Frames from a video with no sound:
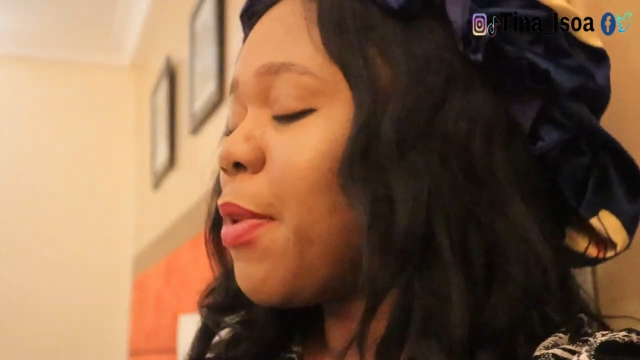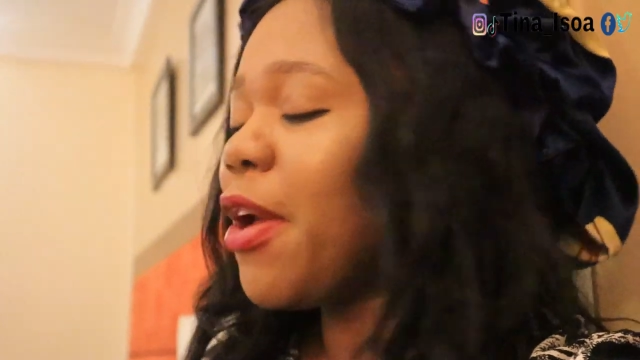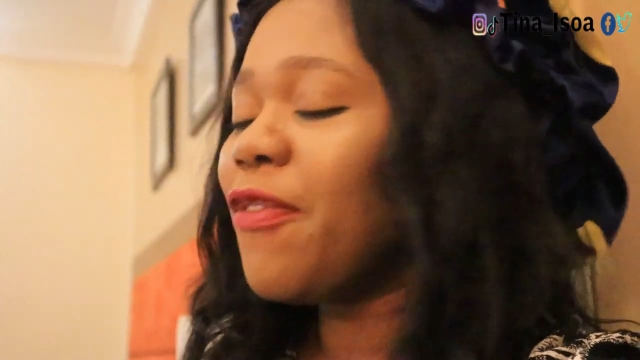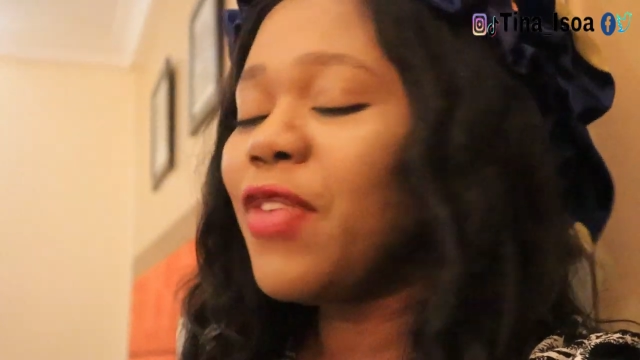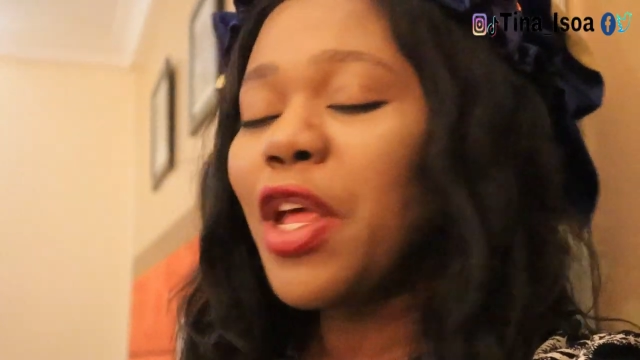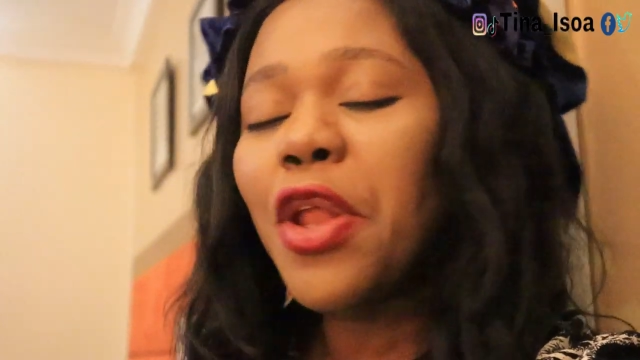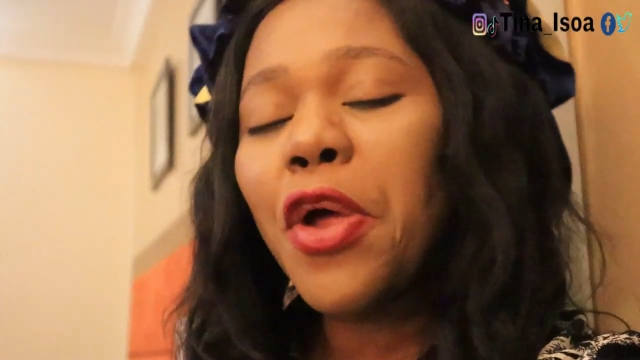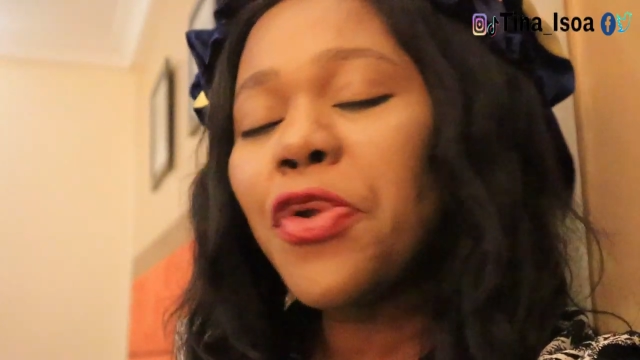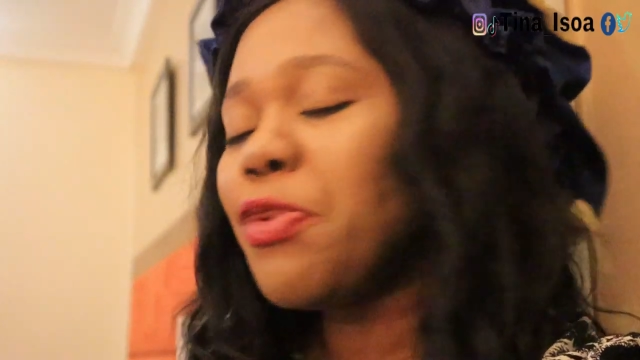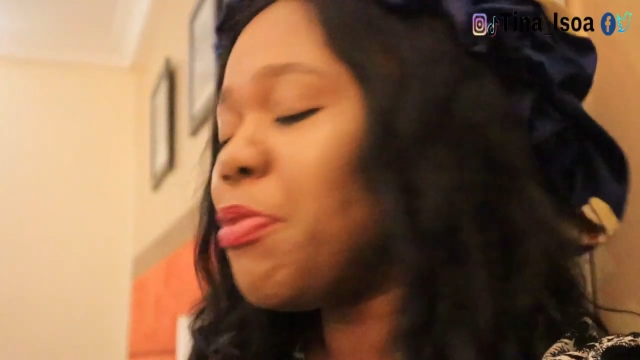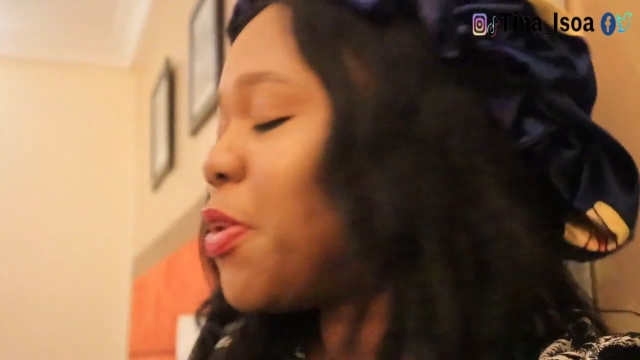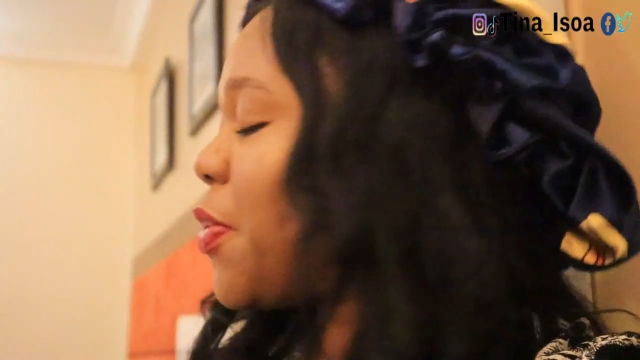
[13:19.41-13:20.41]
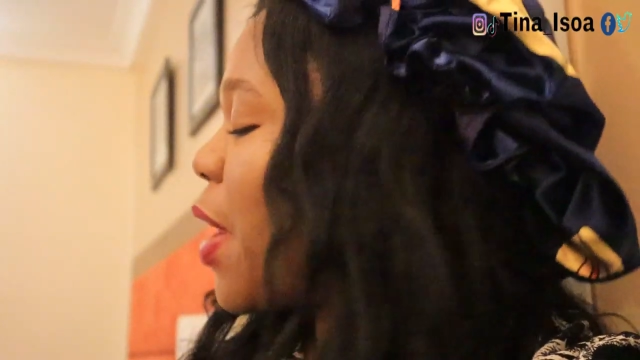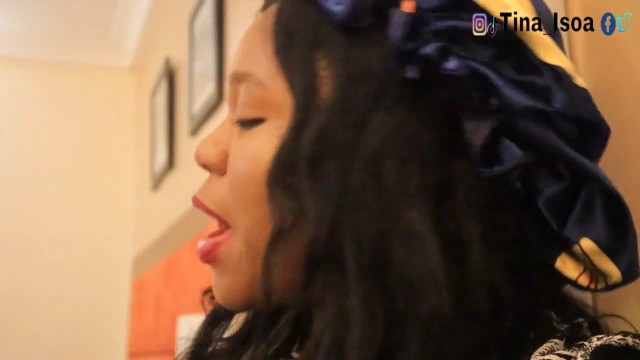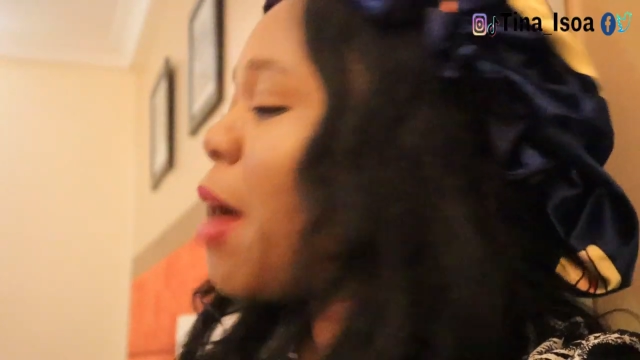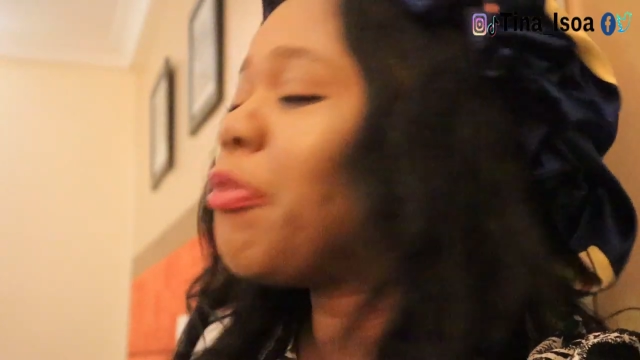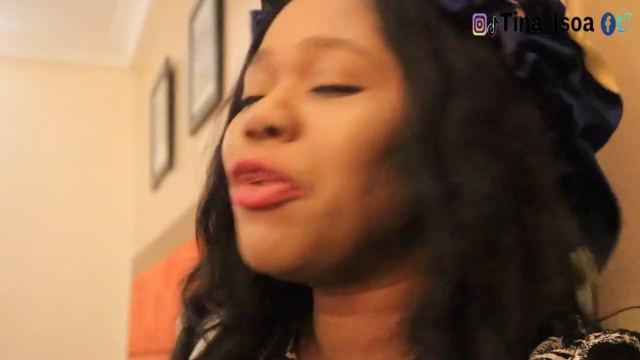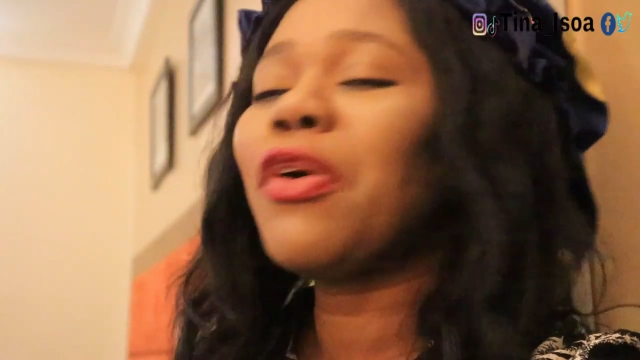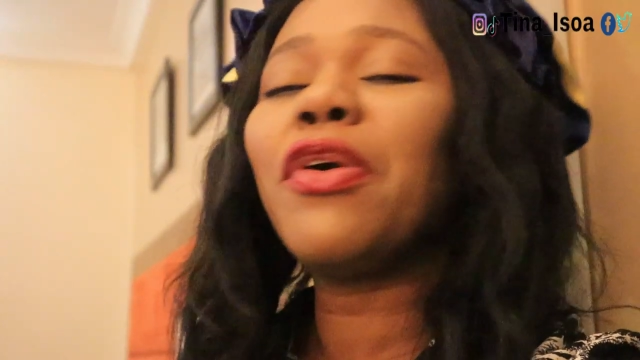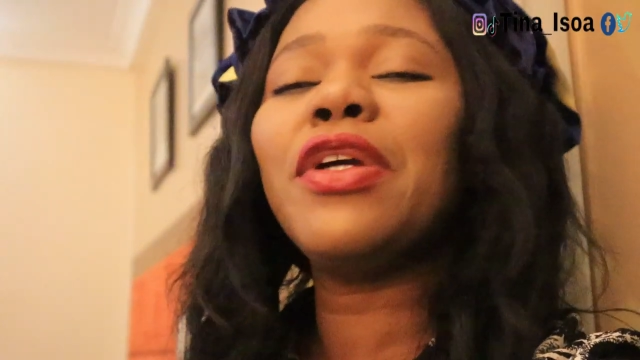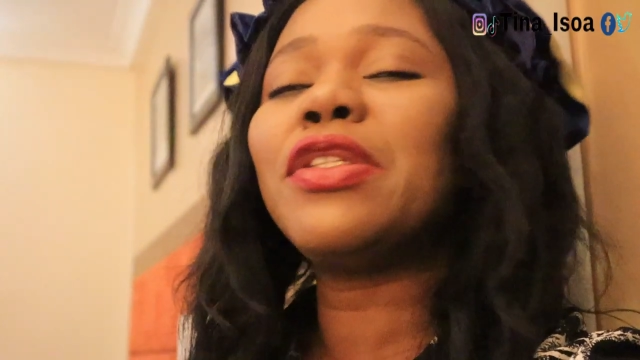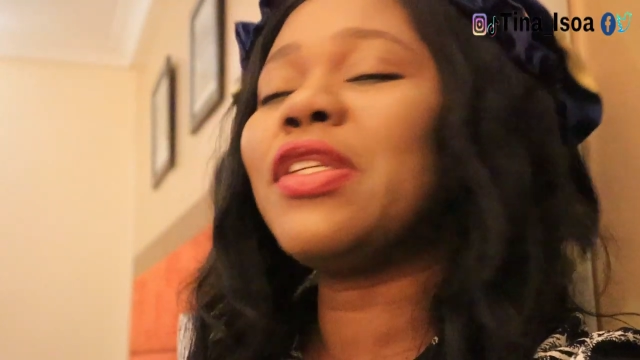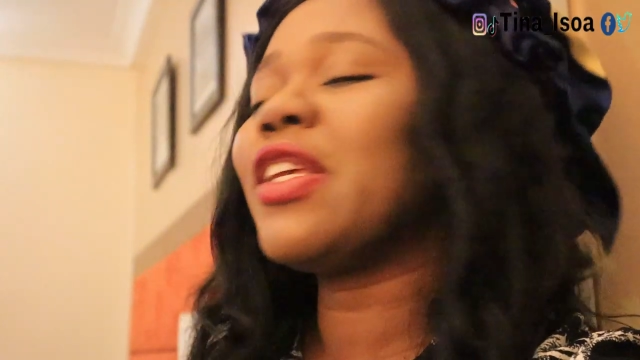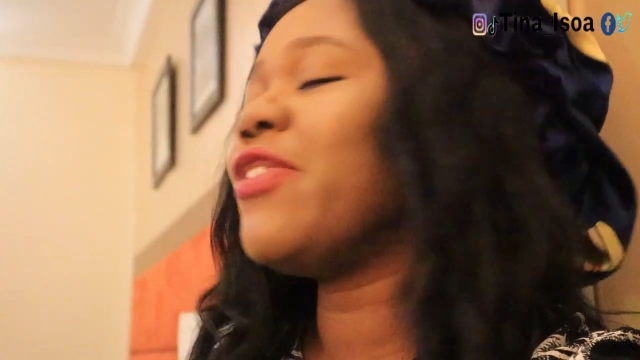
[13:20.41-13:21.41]
But if they don't do me well, I'm not
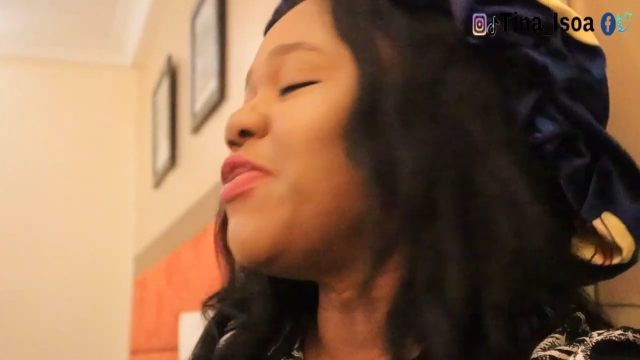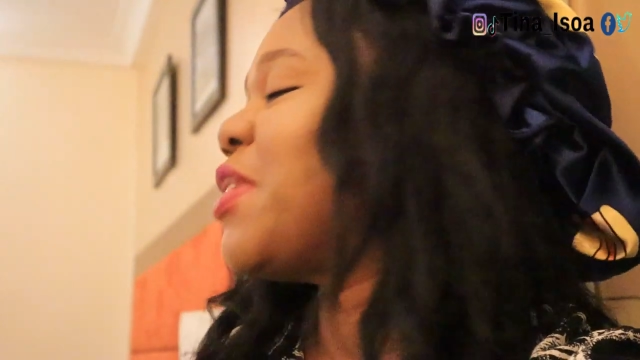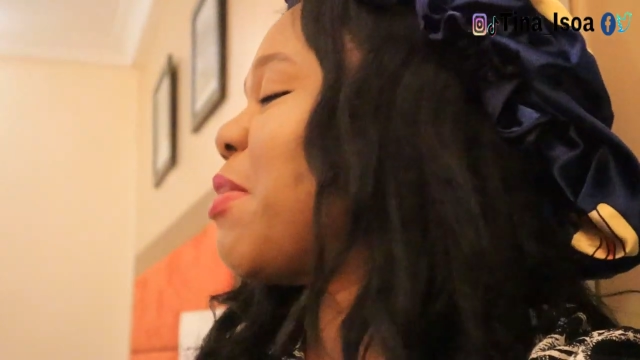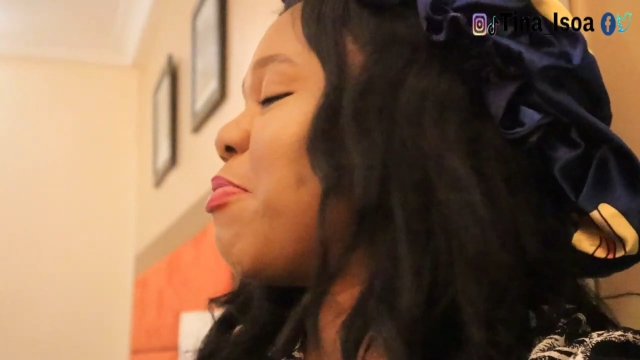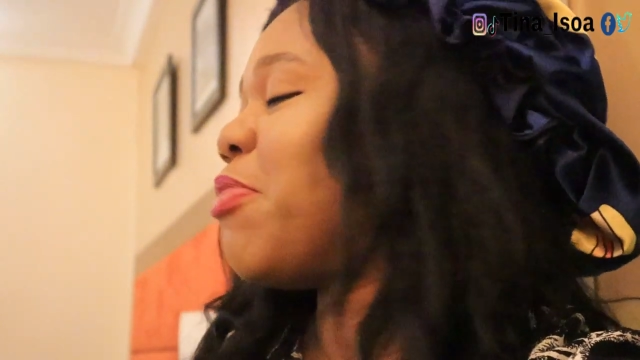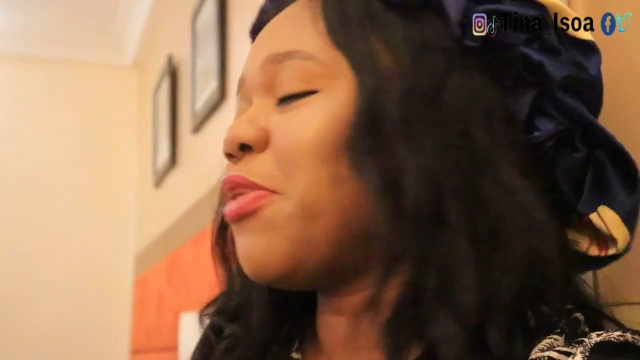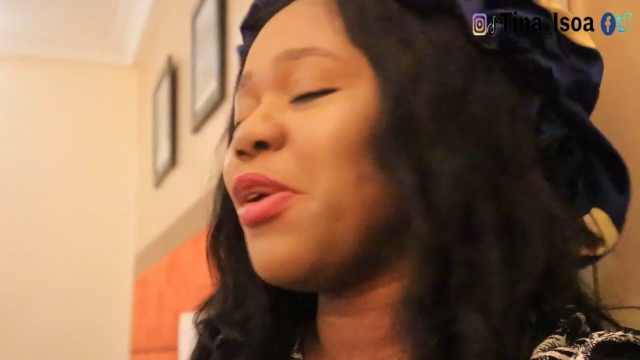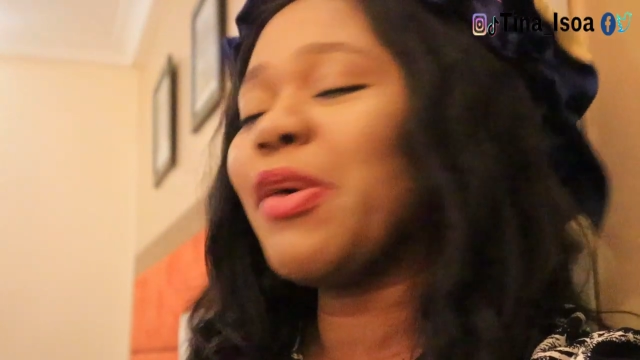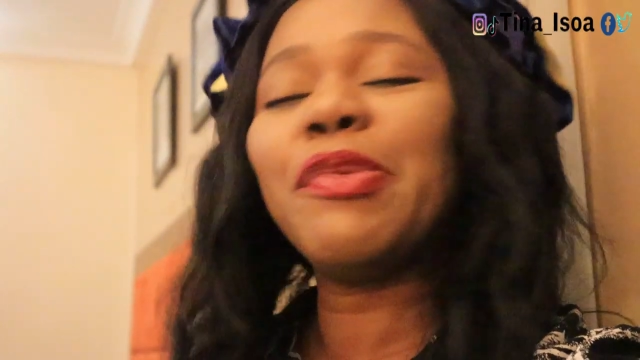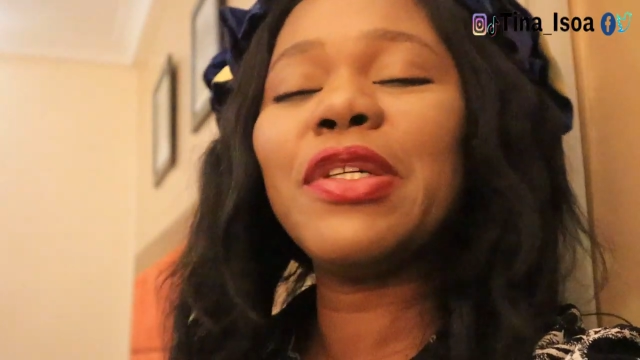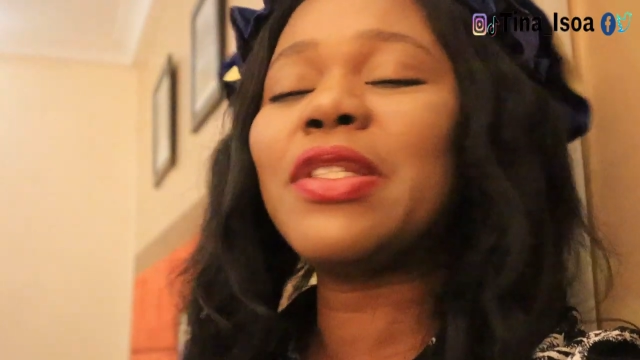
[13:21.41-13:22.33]
going to give them plug.